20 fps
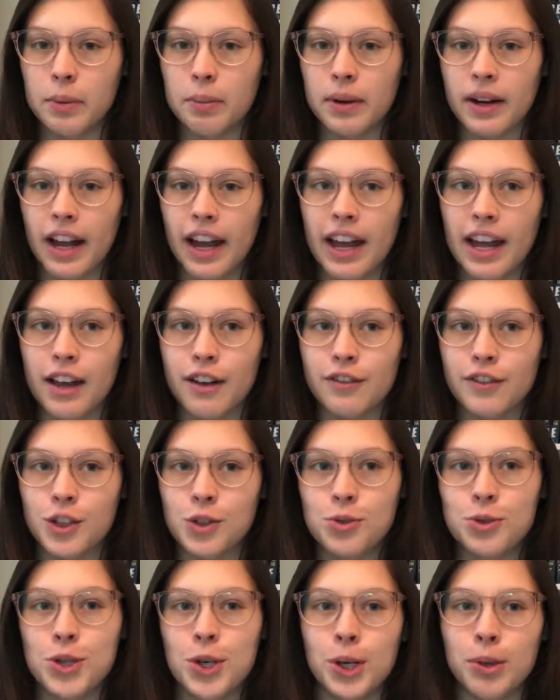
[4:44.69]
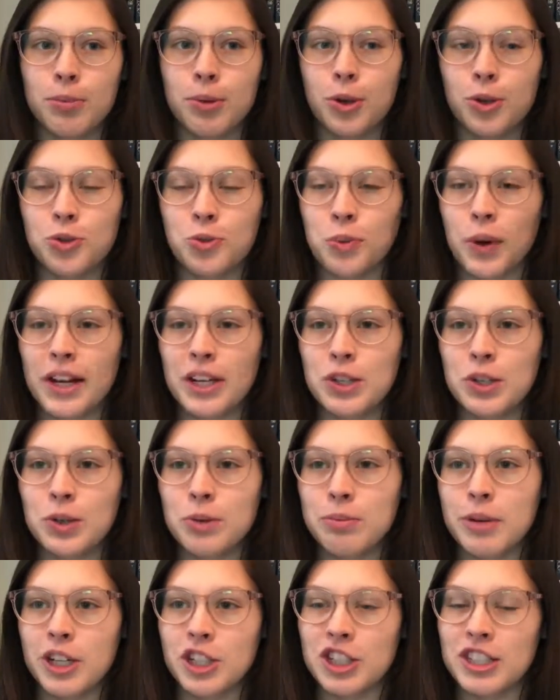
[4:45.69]
but I have used her books way too
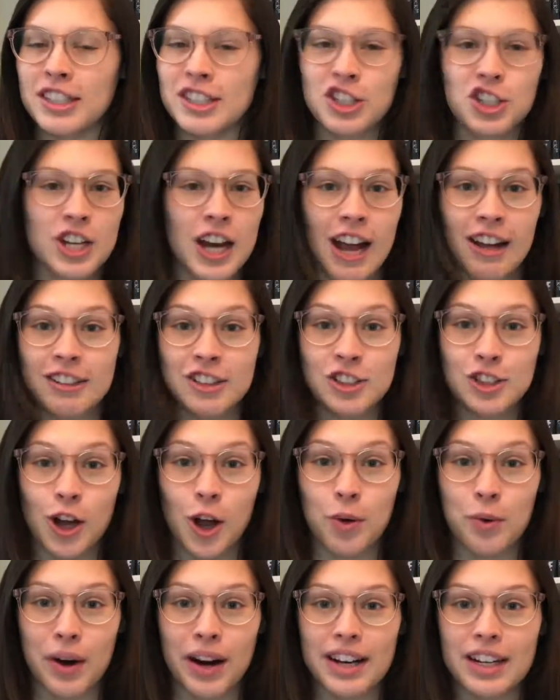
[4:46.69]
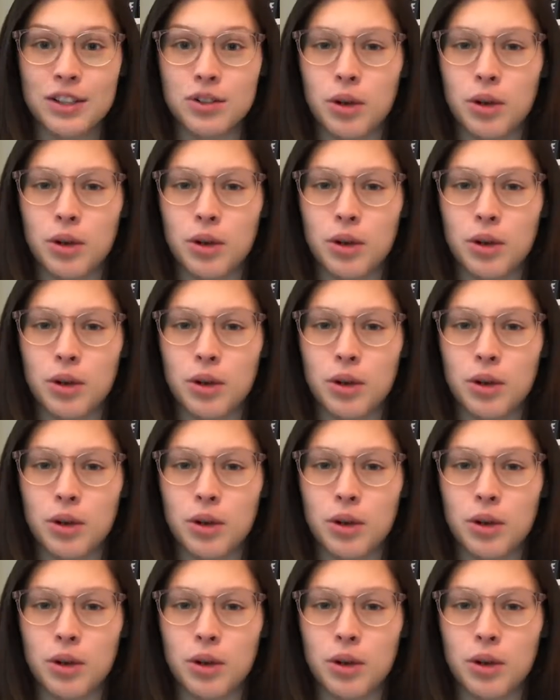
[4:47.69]
much in this challenge already,